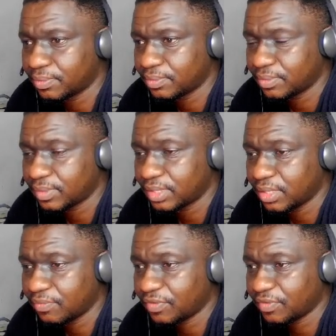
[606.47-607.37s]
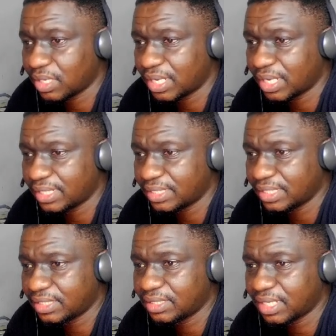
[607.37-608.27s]
visualizations that you
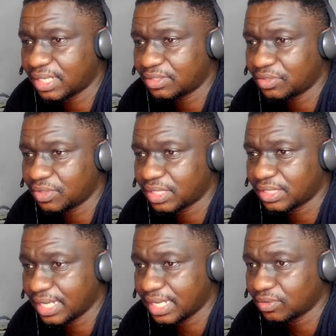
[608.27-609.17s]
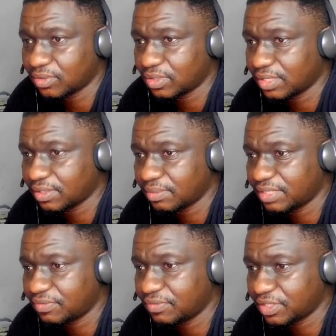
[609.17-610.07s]
can get, or the image visuals.
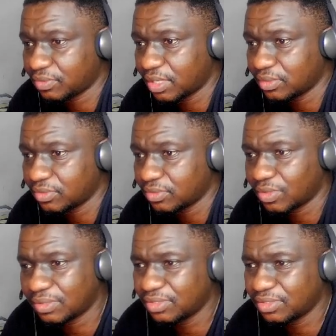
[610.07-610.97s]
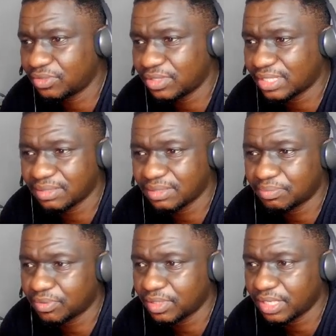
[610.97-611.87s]
So I'll just use a simple
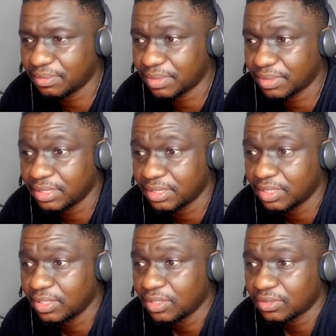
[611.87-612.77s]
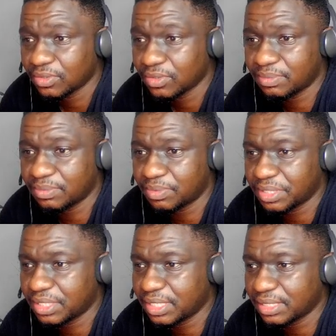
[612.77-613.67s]
image. So let's bring in a
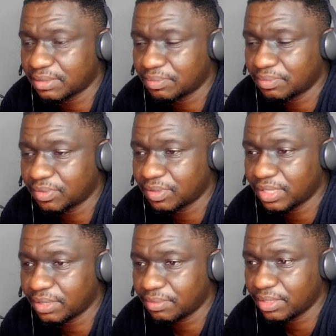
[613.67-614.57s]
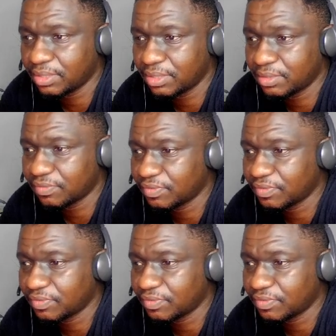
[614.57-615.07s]
simple image visual.